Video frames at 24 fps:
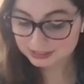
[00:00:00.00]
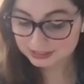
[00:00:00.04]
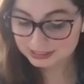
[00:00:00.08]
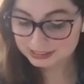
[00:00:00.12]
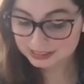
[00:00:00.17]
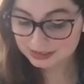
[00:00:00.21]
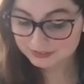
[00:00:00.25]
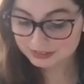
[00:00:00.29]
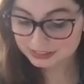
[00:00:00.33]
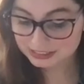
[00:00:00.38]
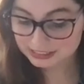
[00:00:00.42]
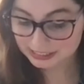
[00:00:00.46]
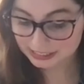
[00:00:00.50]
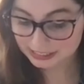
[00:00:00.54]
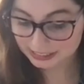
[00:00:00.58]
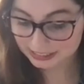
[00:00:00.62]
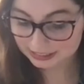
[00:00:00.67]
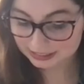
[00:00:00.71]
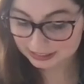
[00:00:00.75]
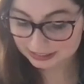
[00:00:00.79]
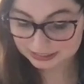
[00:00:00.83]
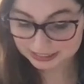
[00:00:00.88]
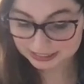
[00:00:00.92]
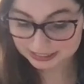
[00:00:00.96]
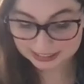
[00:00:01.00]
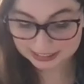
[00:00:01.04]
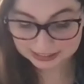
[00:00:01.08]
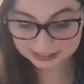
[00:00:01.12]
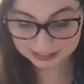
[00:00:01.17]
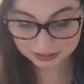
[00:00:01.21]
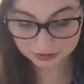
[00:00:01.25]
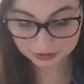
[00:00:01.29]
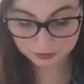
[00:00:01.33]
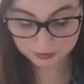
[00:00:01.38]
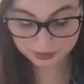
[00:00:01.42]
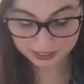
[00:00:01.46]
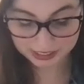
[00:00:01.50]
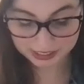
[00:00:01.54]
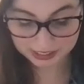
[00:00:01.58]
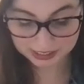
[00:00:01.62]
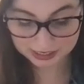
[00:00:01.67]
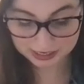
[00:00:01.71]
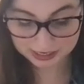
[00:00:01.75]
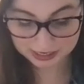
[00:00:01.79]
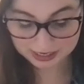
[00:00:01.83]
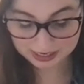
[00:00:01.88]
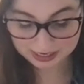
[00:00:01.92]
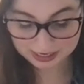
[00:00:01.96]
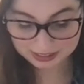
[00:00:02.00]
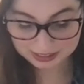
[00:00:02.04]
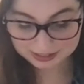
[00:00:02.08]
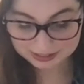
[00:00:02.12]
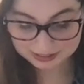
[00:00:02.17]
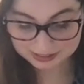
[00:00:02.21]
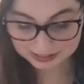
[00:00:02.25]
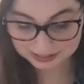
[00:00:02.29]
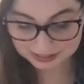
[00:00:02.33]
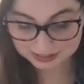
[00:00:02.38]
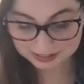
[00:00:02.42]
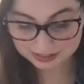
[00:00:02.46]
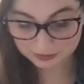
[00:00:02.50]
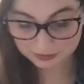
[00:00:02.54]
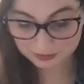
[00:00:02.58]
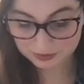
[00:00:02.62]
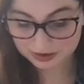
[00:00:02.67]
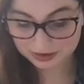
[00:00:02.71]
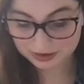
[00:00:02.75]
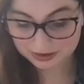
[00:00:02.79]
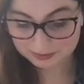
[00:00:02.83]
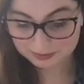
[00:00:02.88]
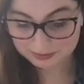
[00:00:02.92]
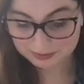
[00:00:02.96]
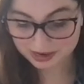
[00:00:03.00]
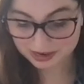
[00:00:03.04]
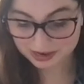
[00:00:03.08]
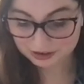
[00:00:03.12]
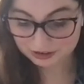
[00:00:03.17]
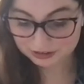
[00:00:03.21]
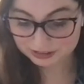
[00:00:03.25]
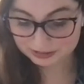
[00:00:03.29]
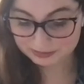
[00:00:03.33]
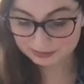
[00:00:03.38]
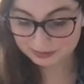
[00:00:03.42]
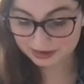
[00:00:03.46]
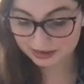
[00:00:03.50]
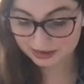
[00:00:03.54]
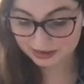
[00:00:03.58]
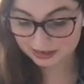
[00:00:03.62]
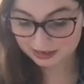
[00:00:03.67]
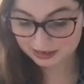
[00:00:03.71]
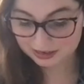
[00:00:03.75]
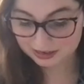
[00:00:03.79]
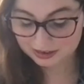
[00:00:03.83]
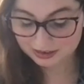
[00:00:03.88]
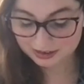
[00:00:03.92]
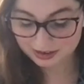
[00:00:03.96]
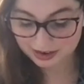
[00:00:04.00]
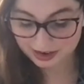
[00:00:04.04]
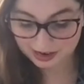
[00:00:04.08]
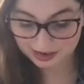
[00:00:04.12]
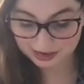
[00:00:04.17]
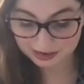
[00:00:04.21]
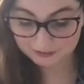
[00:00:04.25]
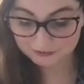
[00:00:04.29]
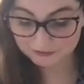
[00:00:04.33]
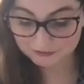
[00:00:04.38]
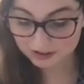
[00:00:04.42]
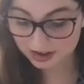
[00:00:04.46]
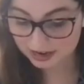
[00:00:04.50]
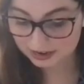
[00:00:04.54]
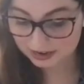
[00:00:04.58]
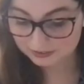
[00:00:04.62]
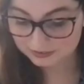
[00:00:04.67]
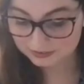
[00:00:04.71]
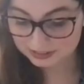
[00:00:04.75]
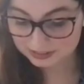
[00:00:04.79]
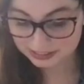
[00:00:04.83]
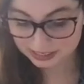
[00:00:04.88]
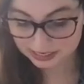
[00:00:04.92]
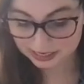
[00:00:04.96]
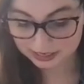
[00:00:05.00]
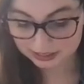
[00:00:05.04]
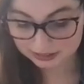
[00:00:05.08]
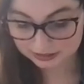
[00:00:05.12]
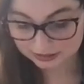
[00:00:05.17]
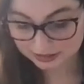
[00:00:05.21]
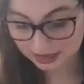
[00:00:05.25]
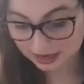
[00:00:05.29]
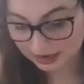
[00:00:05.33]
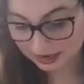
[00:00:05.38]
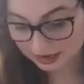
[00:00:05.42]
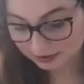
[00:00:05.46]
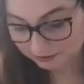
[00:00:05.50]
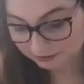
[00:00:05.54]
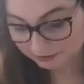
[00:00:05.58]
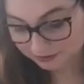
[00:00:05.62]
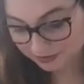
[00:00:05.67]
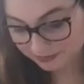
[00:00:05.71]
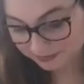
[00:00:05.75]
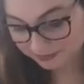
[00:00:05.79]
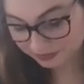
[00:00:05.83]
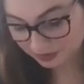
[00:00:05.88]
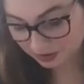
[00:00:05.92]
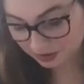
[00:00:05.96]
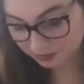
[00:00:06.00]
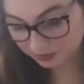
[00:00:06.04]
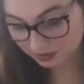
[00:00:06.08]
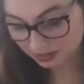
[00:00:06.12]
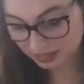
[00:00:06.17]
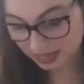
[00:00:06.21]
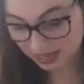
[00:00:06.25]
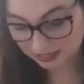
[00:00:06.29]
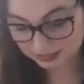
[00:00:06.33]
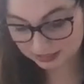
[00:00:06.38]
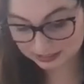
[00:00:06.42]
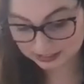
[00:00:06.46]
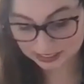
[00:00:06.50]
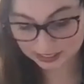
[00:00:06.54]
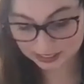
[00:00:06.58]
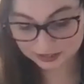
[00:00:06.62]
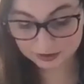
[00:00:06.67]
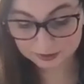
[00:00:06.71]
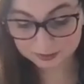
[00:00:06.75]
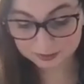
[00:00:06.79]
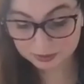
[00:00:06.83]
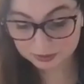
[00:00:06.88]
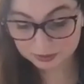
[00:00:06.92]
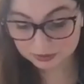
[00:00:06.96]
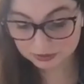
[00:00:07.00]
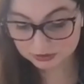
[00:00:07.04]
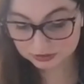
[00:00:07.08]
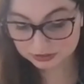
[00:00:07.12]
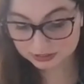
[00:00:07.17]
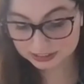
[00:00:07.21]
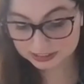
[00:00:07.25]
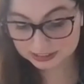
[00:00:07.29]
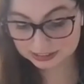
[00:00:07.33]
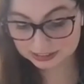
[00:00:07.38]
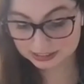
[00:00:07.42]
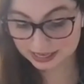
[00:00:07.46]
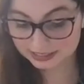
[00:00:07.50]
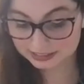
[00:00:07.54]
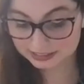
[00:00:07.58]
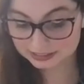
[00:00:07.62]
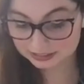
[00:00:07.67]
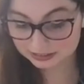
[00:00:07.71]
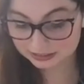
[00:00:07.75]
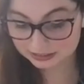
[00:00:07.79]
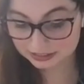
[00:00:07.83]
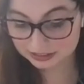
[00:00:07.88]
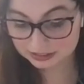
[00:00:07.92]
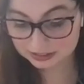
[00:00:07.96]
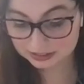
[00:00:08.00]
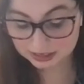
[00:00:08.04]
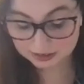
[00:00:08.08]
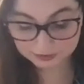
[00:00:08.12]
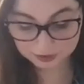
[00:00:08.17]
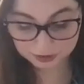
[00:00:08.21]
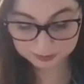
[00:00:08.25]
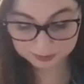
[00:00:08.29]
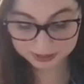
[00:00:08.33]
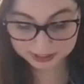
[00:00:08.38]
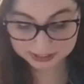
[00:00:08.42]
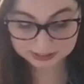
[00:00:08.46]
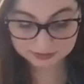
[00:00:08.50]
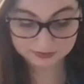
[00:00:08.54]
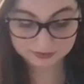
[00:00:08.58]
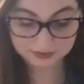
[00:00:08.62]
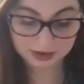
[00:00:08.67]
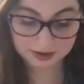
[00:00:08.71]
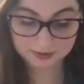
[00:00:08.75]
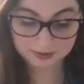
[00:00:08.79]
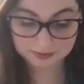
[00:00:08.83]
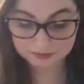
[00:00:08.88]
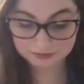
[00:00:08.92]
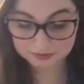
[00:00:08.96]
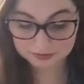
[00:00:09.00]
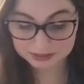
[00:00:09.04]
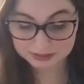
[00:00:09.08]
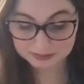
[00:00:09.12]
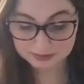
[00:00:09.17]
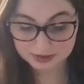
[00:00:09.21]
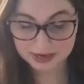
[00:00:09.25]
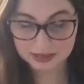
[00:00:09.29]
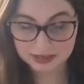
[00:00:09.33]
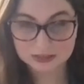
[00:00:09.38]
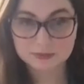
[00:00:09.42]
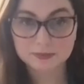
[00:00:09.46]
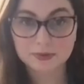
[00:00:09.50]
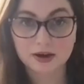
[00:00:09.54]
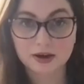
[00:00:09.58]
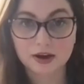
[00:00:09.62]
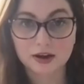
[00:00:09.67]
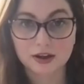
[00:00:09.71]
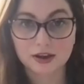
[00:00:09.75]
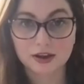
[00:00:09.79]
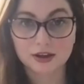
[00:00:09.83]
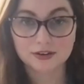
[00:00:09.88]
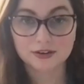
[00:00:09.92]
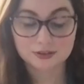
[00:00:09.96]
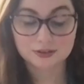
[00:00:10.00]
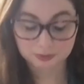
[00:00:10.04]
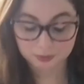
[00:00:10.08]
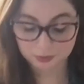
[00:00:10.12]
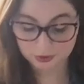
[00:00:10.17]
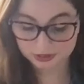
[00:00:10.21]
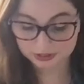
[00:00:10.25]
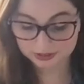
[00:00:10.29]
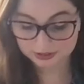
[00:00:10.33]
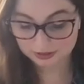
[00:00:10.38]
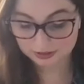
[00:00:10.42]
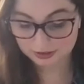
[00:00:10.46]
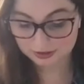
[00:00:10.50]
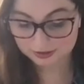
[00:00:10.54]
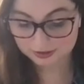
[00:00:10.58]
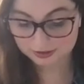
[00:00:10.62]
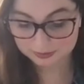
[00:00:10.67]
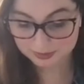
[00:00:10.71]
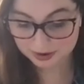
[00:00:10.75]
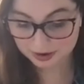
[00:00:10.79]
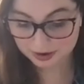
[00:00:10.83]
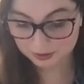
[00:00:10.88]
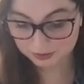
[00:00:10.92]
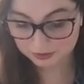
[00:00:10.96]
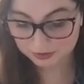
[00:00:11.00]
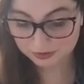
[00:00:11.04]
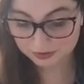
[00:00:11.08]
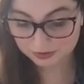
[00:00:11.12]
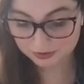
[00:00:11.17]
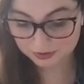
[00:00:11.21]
17, Dancing Queen, 61, Baker's Bun, 85, Staying Alive, while Alexander pulled his last lint-covered piece of gum from his pants pocket to moisten his mouth.